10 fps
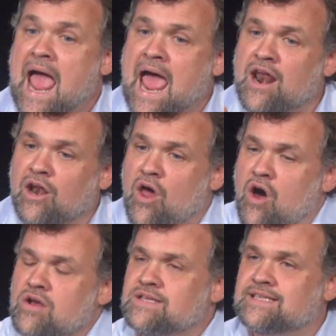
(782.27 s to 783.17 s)
And
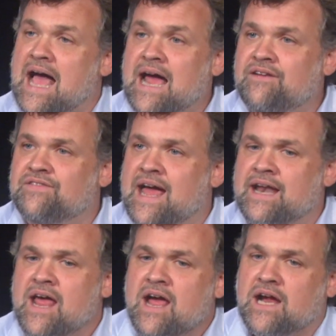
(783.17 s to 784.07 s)
alongside of
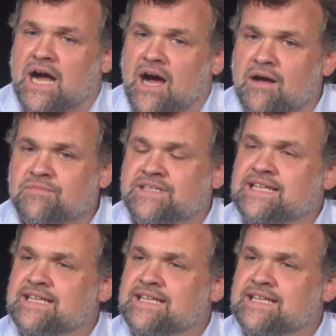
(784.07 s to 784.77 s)
that comes these